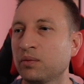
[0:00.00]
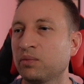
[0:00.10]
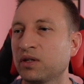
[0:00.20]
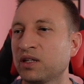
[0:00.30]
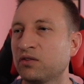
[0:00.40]

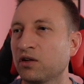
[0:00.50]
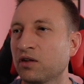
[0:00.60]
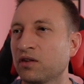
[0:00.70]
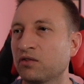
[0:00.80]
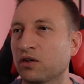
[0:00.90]
simply
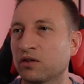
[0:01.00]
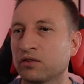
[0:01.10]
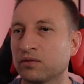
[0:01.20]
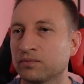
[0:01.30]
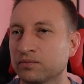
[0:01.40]
turn this
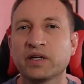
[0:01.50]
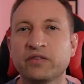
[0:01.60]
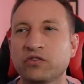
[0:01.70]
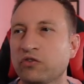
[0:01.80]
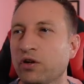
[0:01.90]
on.
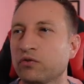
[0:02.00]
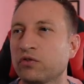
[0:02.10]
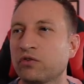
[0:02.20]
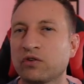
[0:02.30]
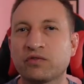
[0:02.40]
If it shows
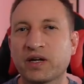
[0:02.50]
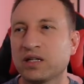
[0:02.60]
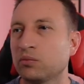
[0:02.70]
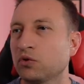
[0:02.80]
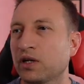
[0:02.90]
as
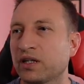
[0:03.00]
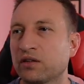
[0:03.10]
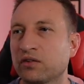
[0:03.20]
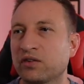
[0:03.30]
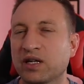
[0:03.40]
unavailable like
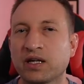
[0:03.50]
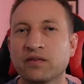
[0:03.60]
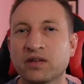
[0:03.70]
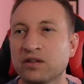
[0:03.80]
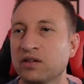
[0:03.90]
it does
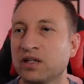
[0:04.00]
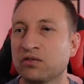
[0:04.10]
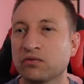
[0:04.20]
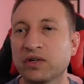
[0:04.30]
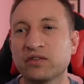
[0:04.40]
here, then you need
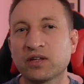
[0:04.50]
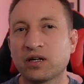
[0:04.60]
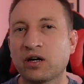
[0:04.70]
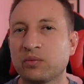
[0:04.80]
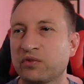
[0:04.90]
to
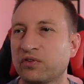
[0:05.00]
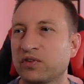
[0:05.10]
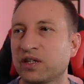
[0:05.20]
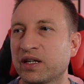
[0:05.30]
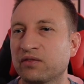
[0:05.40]
restart
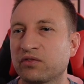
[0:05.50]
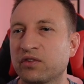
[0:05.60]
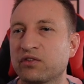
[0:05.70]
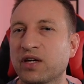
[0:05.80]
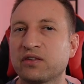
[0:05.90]
HomeAssistant again
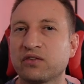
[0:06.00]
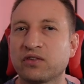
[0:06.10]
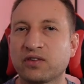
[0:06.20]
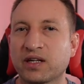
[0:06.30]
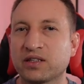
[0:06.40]
for the
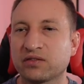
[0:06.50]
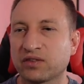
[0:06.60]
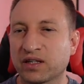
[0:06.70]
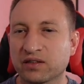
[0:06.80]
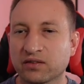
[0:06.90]
changes to take
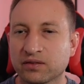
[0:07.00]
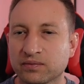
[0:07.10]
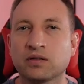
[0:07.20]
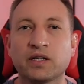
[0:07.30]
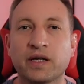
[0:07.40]
effect.
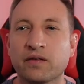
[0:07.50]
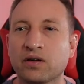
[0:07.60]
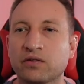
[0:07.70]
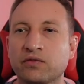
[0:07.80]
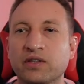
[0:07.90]
All right, now
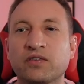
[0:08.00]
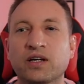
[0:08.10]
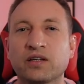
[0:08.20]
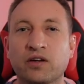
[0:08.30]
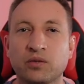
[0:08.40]
that I've
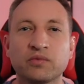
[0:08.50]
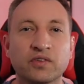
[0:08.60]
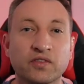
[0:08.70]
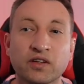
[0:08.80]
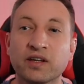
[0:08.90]
restarted
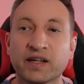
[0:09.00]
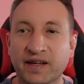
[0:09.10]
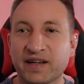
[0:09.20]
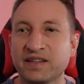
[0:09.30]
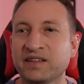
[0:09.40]
HomeAssistant
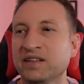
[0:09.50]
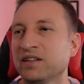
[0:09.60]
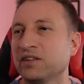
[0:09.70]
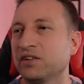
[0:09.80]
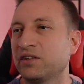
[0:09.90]
again,
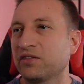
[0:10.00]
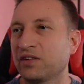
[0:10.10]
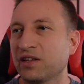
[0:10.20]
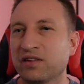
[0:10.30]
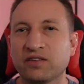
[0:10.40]
you can
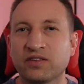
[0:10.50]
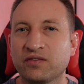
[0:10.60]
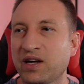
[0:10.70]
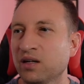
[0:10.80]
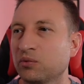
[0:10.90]
see that it's
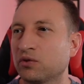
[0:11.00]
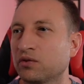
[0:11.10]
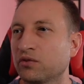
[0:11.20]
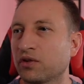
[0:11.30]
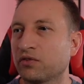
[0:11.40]

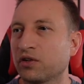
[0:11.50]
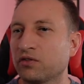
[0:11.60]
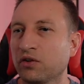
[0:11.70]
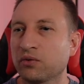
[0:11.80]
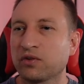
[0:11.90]
available. So if I
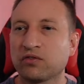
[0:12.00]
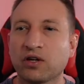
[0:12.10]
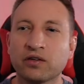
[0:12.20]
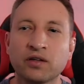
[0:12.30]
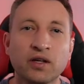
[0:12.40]
toggle this
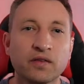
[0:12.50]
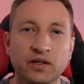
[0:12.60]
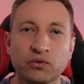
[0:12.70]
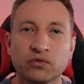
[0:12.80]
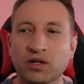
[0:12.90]
on,
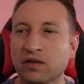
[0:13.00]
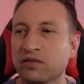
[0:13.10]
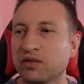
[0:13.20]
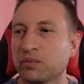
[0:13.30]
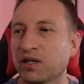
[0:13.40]
then it will start
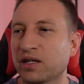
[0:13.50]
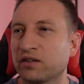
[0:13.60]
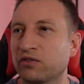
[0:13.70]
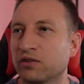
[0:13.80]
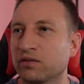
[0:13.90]
the
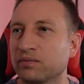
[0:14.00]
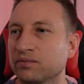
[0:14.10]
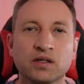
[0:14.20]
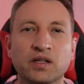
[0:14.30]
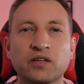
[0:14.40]
simulation.
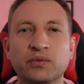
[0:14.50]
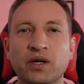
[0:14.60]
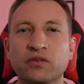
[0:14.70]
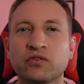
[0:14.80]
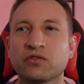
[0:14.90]
Now if we
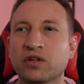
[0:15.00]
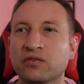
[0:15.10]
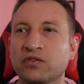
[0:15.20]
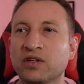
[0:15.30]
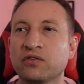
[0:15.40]
go to
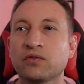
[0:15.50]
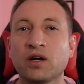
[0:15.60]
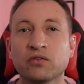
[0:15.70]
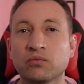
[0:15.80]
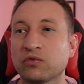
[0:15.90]
services, there
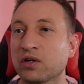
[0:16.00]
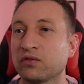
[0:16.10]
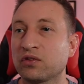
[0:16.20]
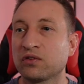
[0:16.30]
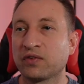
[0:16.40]
are some
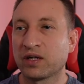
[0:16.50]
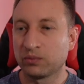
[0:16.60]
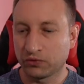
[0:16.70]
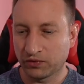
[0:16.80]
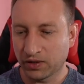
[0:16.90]
services
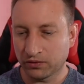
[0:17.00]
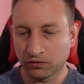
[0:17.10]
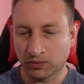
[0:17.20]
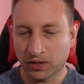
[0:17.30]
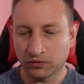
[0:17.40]
available for this
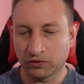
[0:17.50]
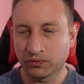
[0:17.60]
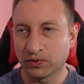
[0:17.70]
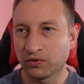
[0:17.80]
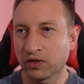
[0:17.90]
as well. So if
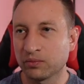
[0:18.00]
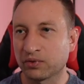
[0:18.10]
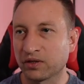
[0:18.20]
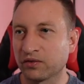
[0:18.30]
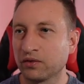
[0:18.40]
we type
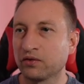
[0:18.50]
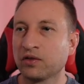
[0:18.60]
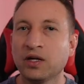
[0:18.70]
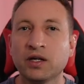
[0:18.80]
present,